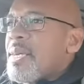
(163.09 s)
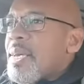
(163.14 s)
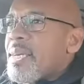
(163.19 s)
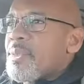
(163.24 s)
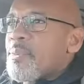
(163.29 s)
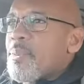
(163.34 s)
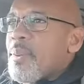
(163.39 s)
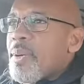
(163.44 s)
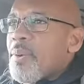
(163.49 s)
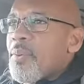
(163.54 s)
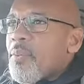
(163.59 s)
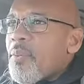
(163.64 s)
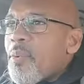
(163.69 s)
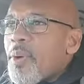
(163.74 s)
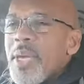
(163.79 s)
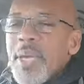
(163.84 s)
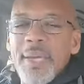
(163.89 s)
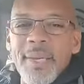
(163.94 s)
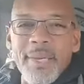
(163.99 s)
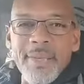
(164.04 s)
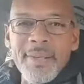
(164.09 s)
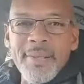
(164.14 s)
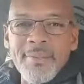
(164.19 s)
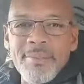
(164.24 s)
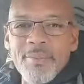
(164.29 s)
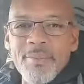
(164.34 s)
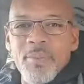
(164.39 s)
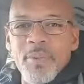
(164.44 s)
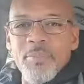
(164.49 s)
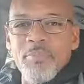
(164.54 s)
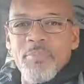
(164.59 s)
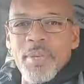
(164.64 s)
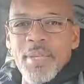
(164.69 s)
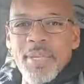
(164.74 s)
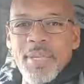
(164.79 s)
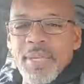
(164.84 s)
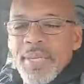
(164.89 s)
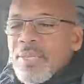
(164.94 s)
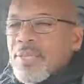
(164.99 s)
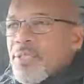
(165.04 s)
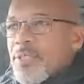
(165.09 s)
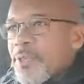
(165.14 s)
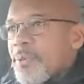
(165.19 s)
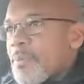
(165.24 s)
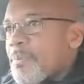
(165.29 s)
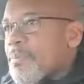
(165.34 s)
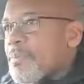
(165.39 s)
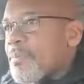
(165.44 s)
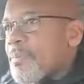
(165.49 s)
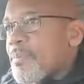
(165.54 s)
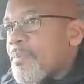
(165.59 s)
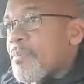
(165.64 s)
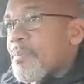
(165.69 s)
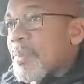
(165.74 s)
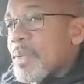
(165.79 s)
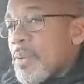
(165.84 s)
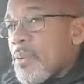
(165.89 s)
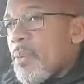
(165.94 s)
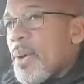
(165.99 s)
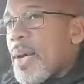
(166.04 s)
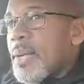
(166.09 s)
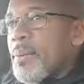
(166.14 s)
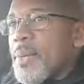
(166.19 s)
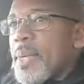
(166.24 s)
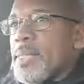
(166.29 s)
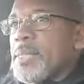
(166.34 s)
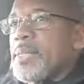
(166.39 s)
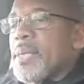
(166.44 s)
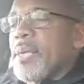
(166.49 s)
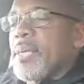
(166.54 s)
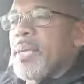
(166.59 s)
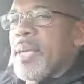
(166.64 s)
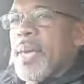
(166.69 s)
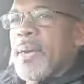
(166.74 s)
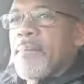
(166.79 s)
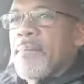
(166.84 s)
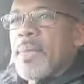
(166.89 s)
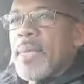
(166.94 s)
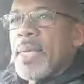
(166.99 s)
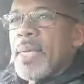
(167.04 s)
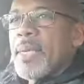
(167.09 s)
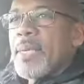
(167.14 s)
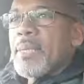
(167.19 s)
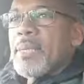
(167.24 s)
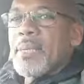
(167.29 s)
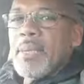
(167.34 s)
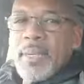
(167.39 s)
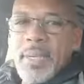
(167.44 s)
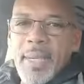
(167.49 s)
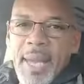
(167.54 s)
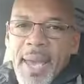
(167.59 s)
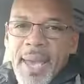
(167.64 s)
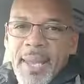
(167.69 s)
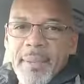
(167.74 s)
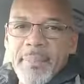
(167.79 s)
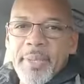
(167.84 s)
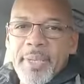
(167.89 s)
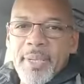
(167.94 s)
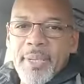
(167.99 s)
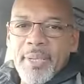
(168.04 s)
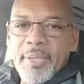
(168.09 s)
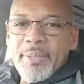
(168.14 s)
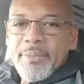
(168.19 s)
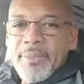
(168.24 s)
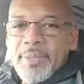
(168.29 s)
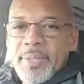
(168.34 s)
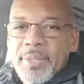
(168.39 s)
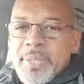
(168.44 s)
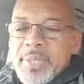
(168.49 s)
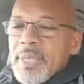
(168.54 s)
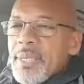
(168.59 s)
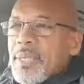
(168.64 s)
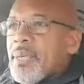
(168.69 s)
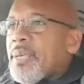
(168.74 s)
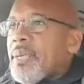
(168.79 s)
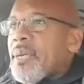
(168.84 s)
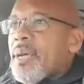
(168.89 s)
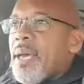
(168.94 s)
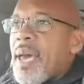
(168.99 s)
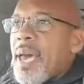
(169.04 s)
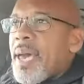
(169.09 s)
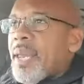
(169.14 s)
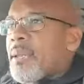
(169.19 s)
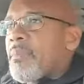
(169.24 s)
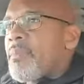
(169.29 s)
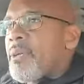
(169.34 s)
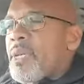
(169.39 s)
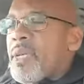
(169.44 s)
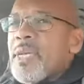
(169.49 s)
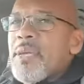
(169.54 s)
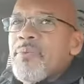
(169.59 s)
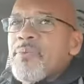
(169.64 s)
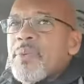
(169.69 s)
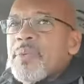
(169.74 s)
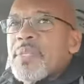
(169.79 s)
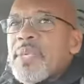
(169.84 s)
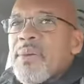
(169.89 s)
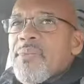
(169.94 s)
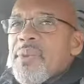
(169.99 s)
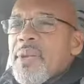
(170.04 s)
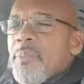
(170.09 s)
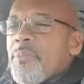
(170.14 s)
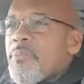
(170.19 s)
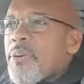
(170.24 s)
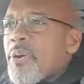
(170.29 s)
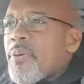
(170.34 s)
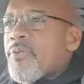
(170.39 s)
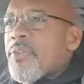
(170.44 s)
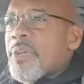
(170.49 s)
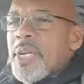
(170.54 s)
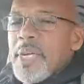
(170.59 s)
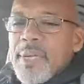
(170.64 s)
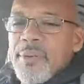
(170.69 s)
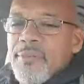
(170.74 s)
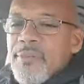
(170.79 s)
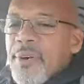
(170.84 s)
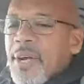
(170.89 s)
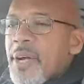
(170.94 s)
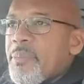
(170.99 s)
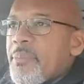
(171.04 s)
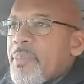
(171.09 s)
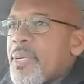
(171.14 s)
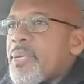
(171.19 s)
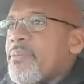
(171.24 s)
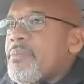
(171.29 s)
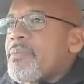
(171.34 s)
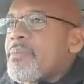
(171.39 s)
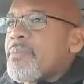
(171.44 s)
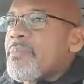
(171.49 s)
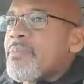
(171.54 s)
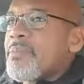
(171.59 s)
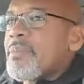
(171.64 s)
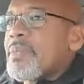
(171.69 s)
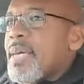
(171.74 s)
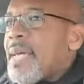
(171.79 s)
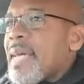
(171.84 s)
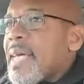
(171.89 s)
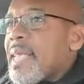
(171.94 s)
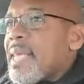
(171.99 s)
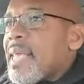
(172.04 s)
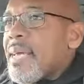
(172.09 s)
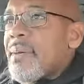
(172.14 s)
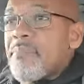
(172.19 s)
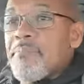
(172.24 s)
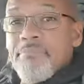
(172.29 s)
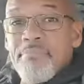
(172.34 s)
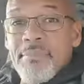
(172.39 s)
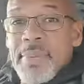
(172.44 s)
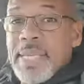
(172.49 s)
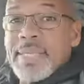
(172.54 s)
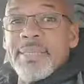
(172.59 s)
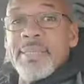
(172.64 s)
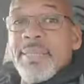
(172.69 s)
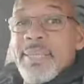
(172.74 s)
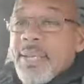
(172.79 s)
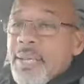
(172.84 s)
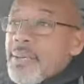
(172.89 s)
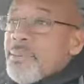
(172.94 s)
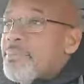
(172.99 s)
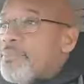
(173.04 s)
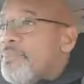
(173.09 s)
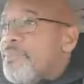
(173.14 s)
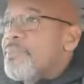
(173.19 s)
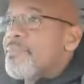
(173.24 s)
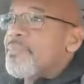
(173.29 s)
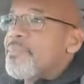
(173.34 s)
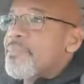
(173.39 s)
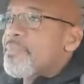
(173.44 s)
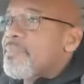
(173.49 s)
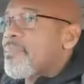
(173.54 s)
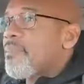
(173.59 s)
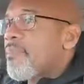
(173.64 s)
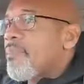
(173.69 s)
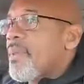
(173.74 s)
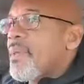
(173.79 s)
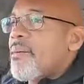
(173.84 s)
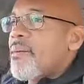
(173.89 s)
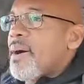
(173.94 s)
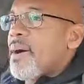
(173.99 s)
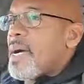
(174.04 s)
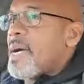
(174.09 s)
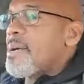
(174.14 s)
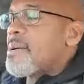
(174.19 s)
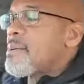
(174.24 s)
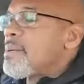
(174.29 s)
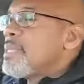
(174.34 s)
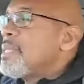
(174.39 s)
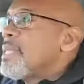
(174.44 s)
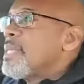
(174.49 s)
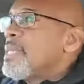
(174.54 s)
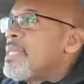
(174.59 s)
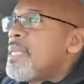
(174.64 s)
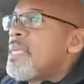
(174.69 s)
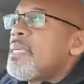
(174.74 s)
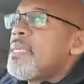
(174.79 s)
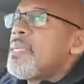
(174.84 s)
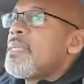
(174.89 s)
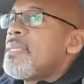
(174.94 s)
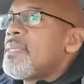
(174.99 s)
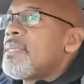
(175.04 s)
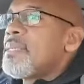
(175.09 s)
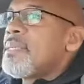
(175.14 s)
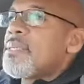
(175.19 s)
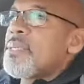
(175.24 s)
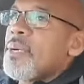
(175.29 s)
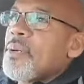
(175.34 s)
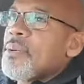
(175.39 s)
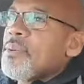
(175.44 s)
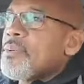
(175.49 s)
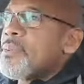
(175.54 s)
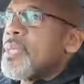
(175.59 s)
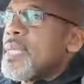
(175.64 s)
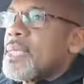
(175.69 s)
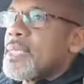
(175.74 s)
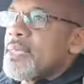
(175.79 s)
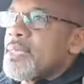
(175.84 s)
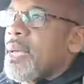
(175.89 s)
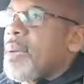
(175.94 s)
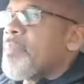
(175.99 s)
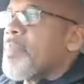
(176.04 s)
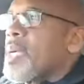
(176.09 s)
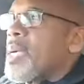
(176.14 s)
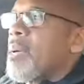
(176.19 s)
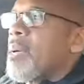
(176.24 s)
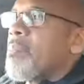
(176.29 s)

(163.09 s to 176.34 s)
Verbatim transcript: guess what? We would be the issue. Why do I say that? Look at Adam and Eve. Adam and Eve was given a perfect environment, and they messed it up, right? So it's something